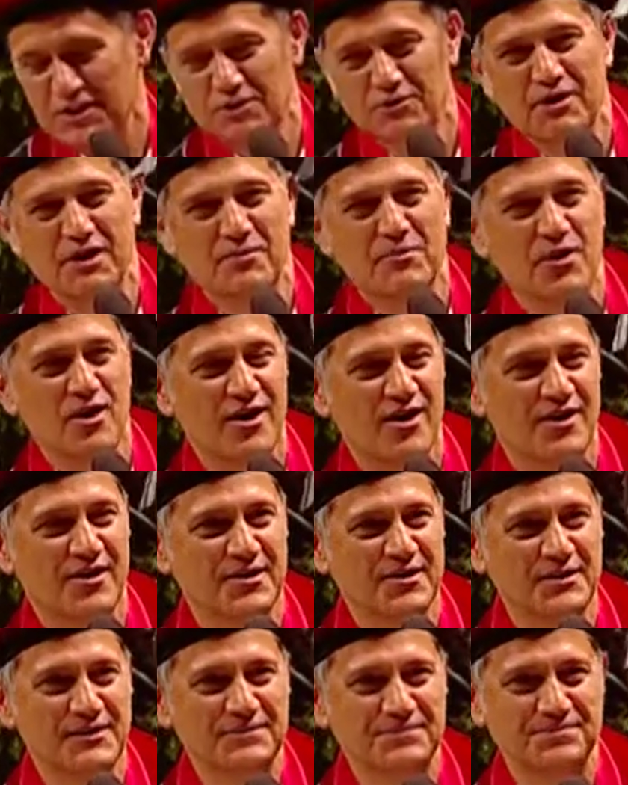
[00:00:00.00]
incredible
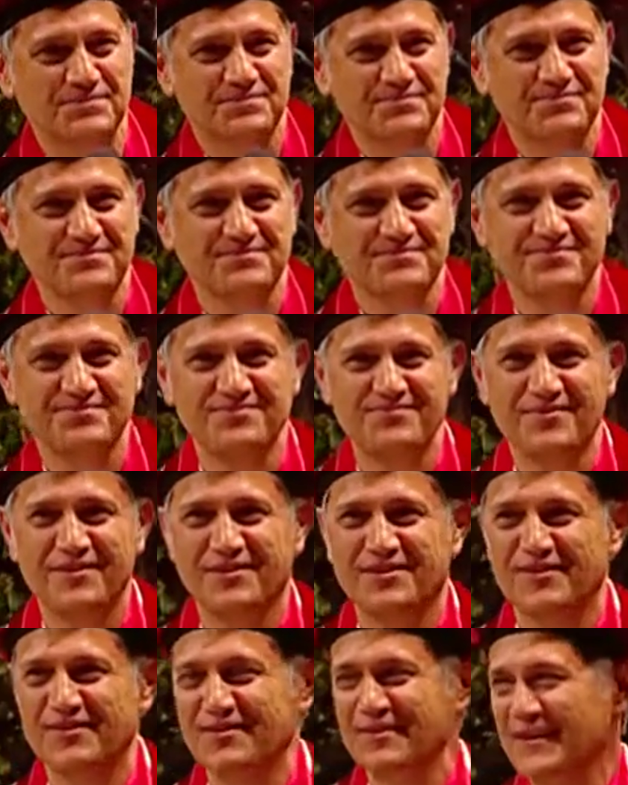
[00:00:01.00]
honor,
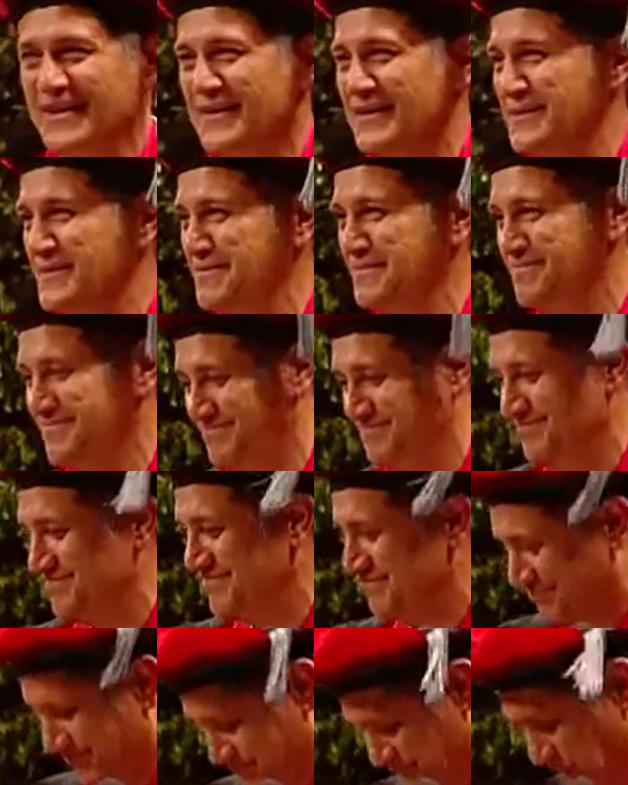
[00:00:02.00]
uh,
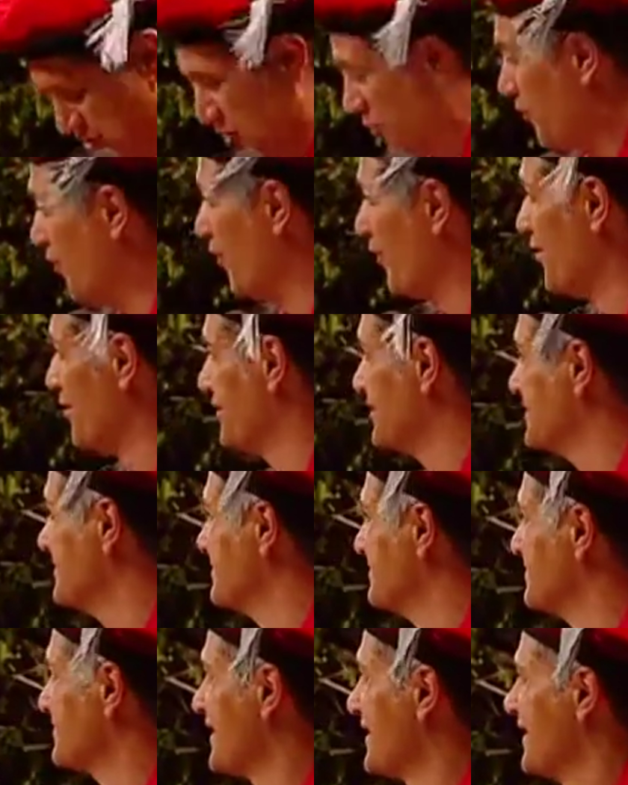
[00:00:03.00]
the award,
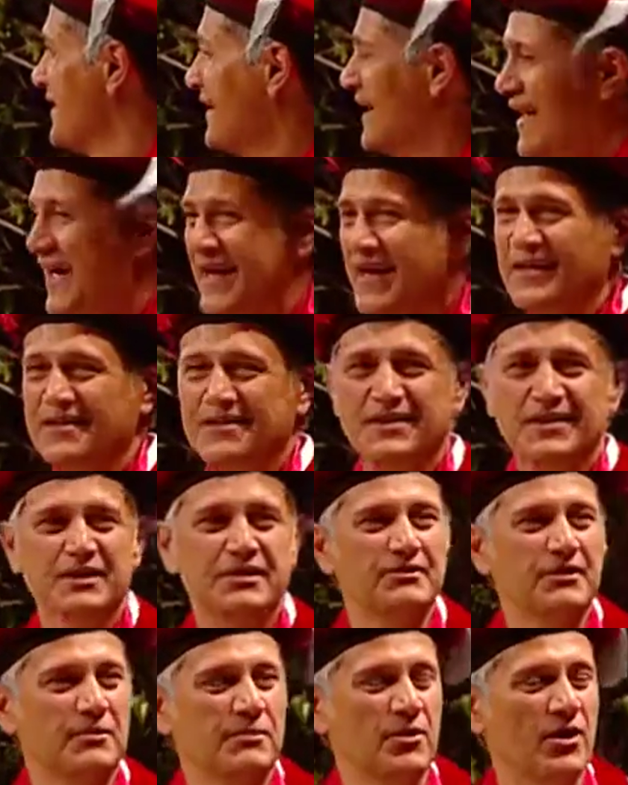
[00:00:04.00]
and the
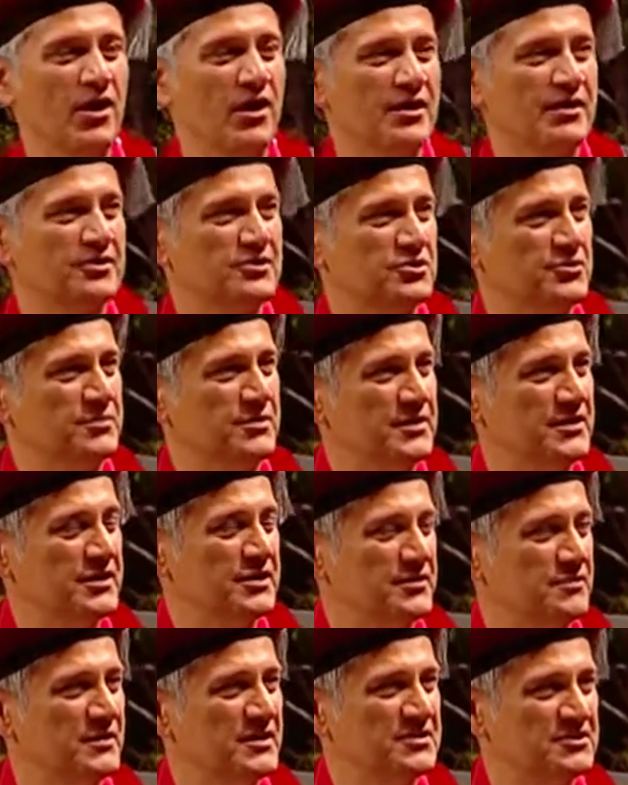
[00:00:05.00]
incredible honor to be the
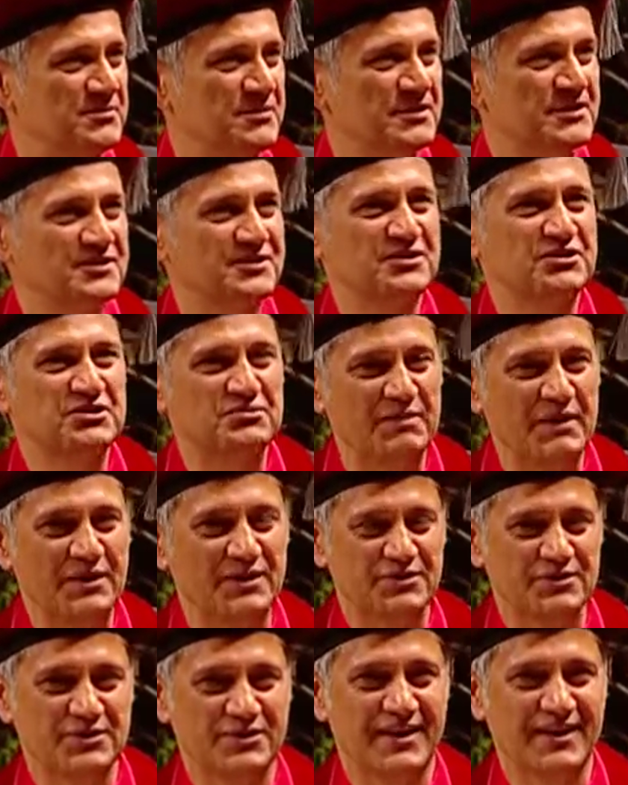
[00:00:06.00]
commencement
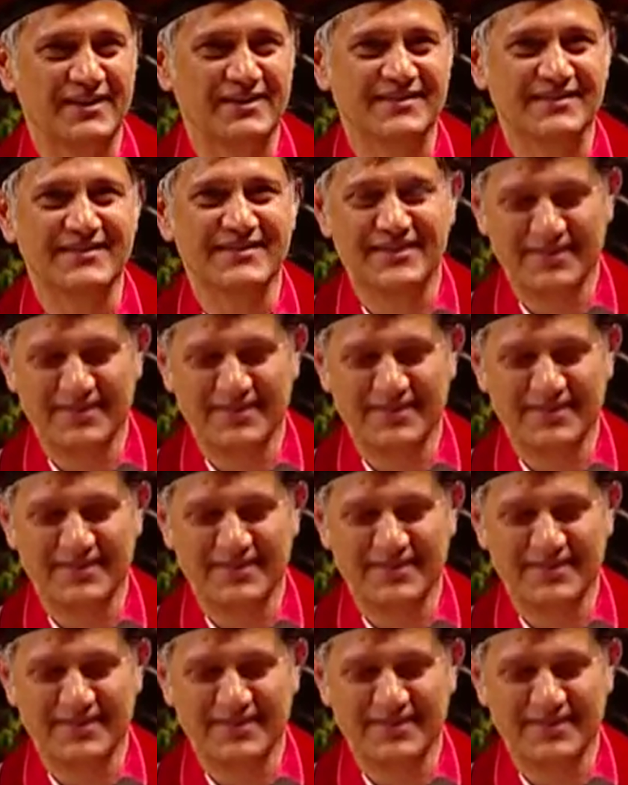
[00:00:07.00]
speaker tonight.